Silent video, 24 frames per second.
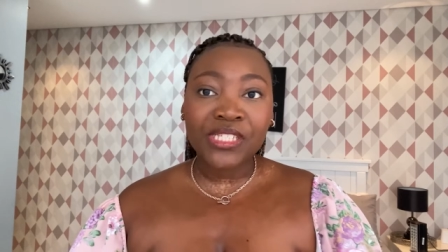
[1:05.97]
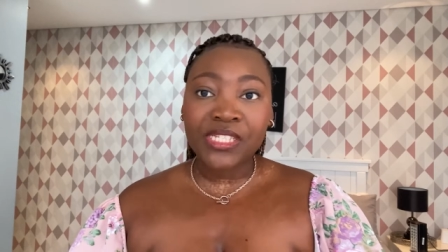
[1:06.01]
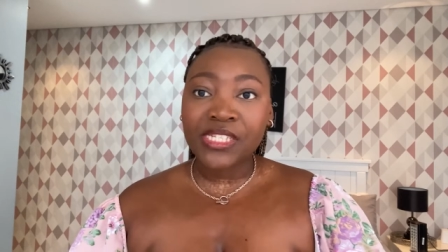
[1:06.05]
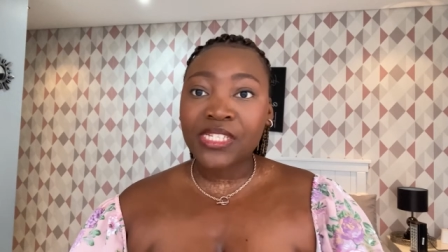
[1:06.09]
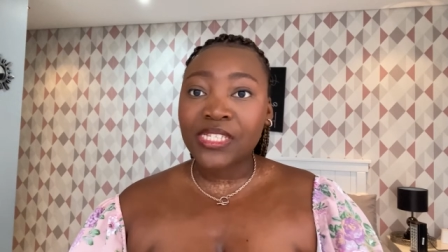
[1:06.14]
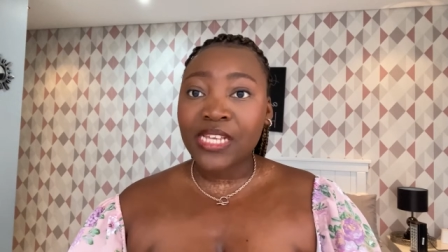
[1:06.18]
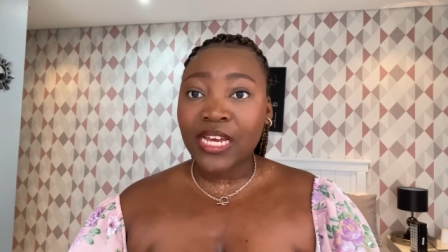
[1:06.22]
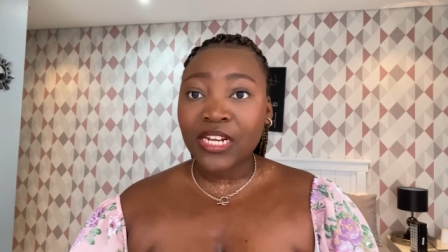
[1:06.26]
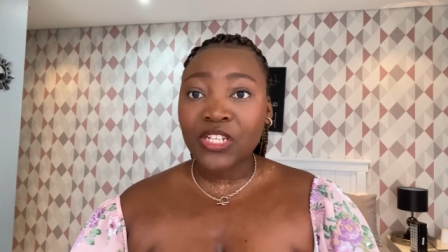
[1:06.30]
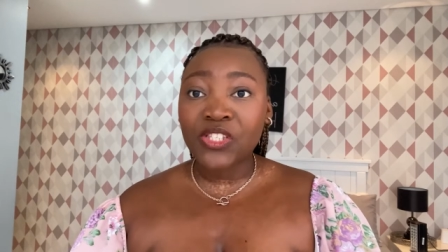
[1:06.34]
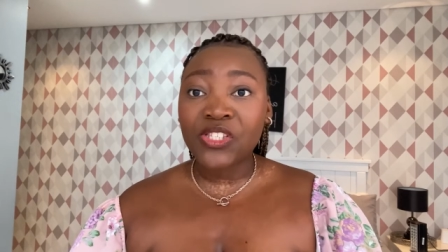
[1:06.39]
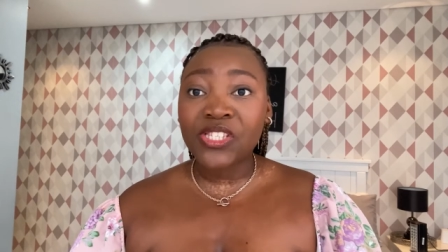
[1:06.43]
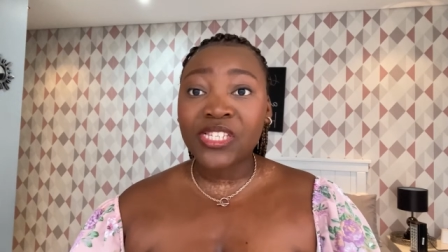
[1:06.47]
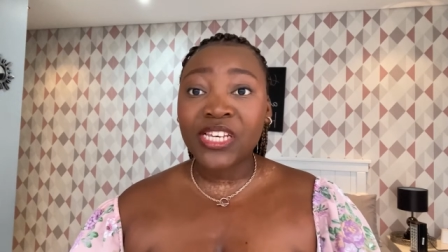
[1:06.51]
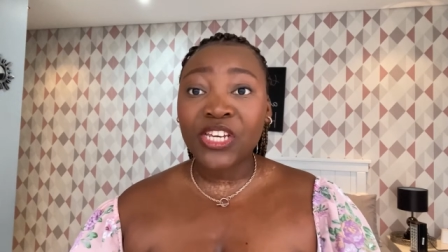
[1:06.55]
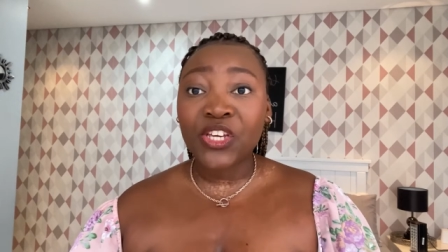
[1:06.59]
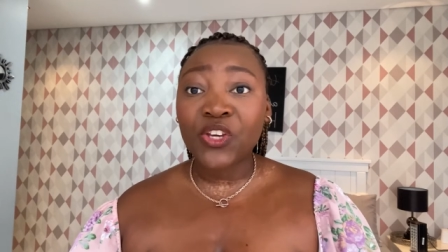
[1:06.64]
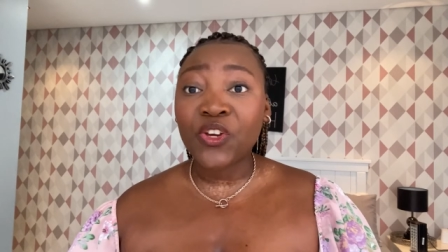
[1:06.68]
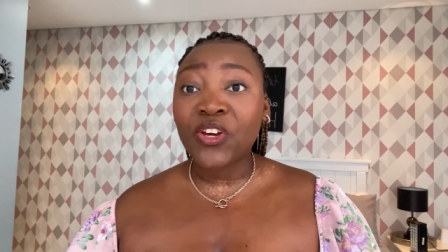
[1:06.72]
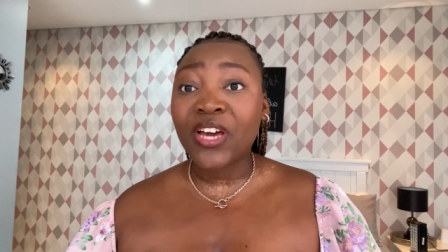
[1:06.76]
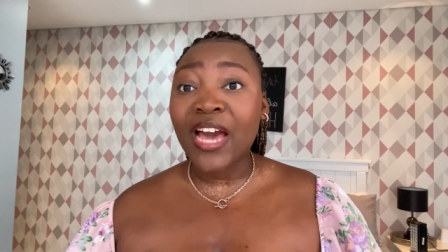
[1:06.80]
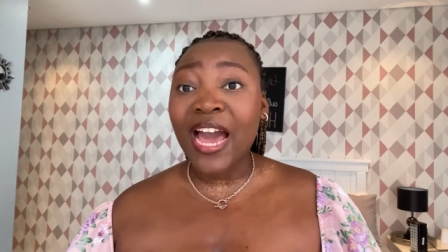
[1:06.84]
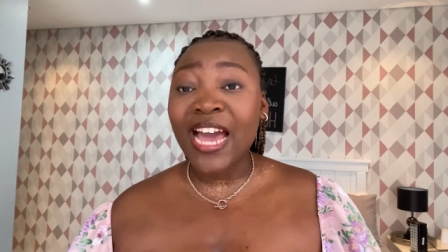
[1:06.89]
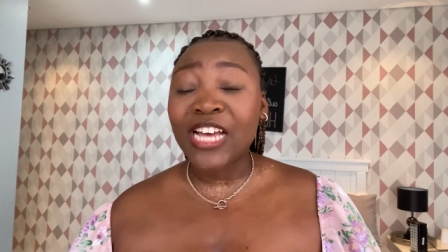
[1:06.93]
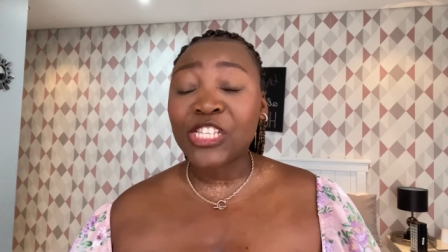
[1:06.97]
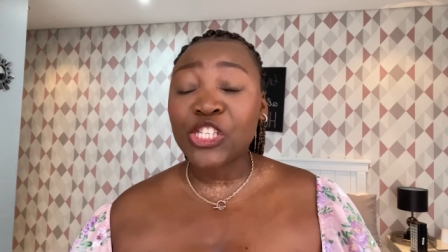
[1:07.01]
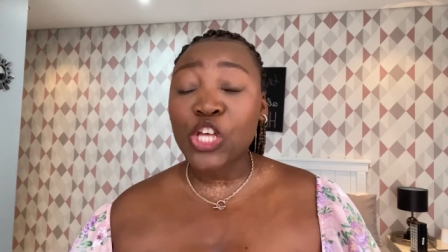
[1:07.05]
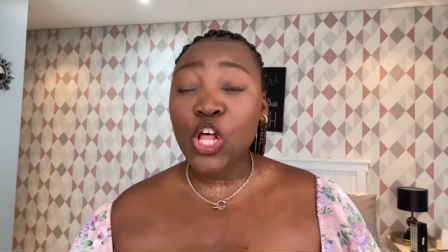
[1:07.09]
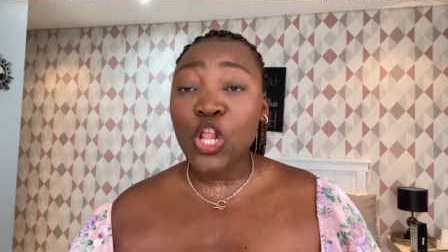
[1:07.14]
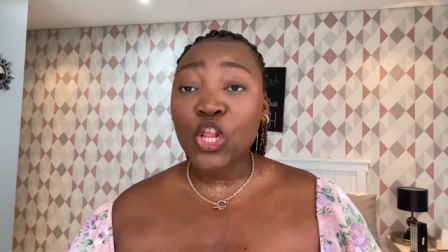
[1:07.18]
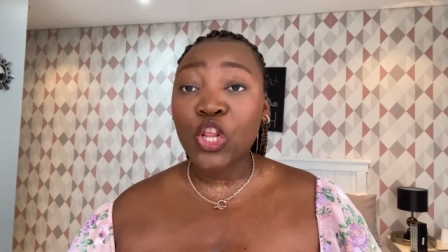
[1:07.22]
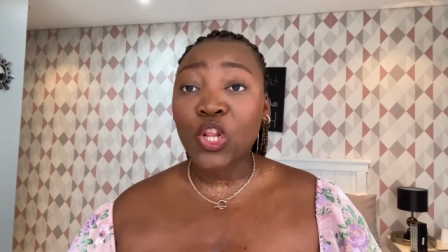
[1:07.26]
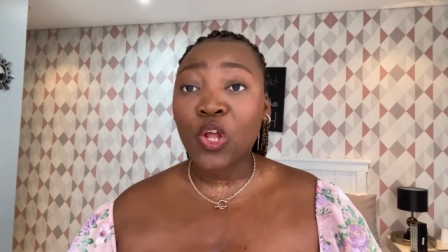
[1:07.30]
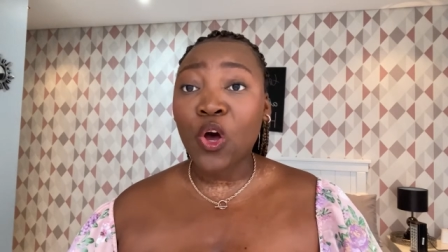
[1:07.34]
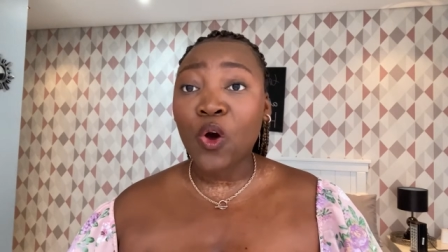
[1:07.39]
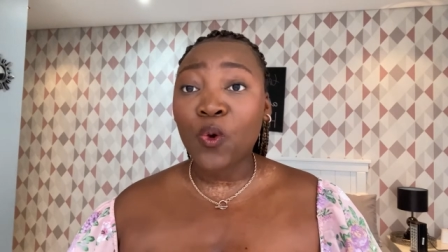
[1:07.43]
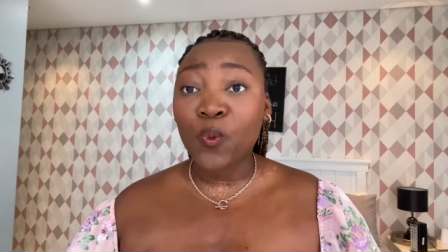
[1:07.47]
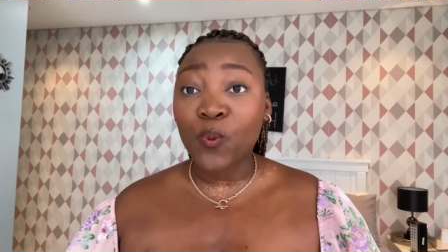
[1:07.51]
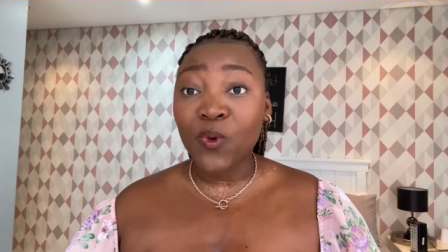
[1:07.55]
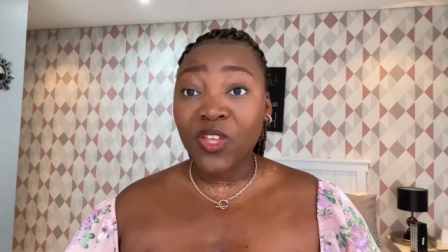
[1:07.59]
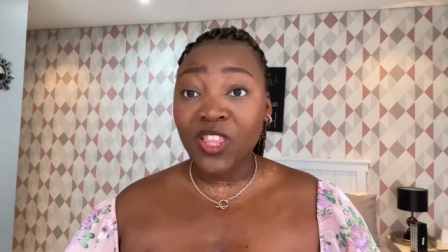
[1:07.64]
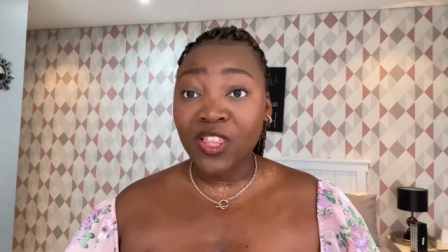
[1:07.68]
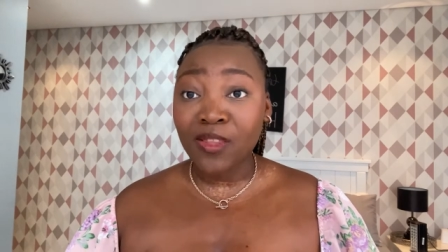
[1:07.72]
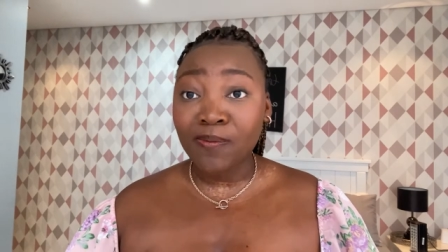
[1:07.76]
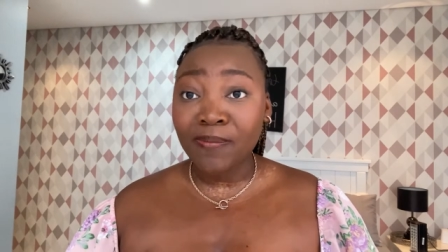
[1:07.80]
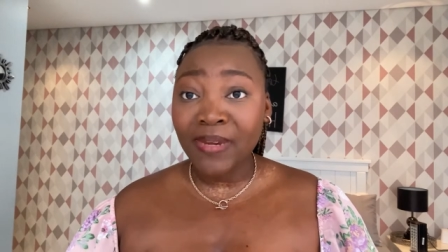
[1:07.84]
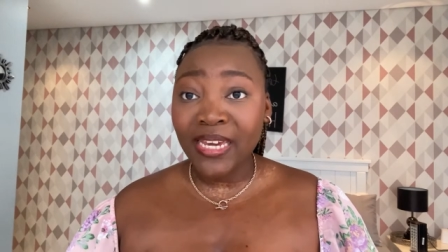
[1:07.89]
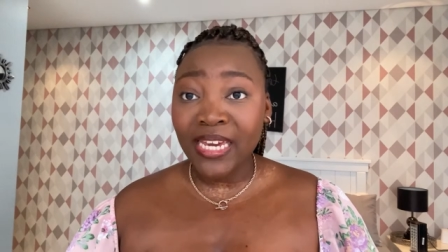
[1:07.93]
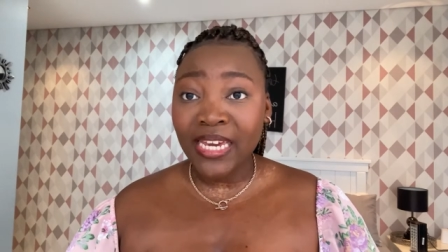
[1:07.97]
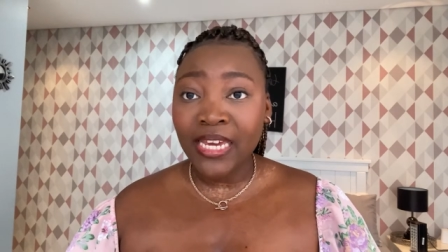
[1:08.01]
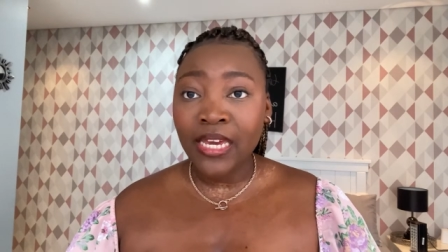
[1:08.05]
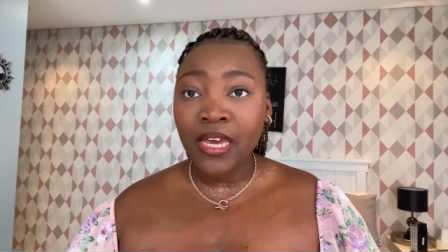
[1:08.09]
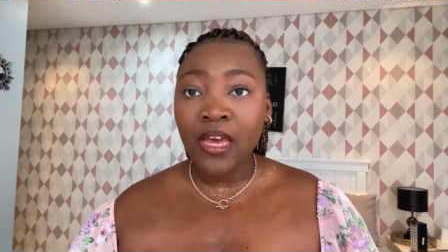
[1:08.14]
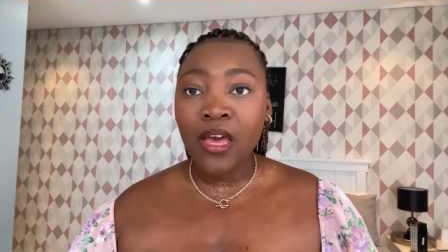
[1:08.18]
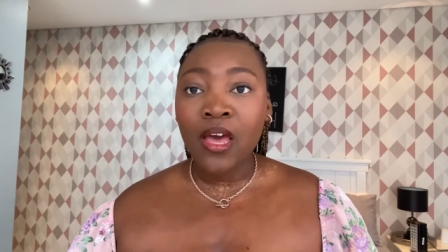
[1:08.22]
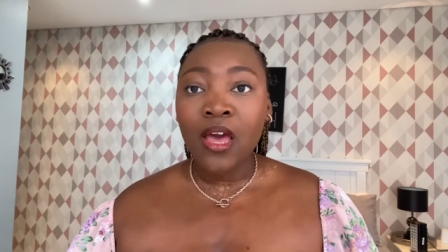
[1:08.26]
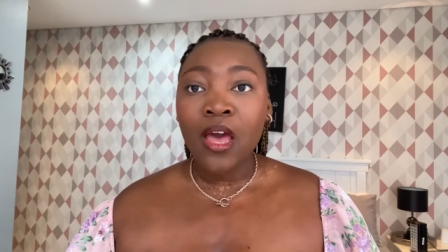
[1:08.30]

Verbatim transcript: decided to take you guys along with me.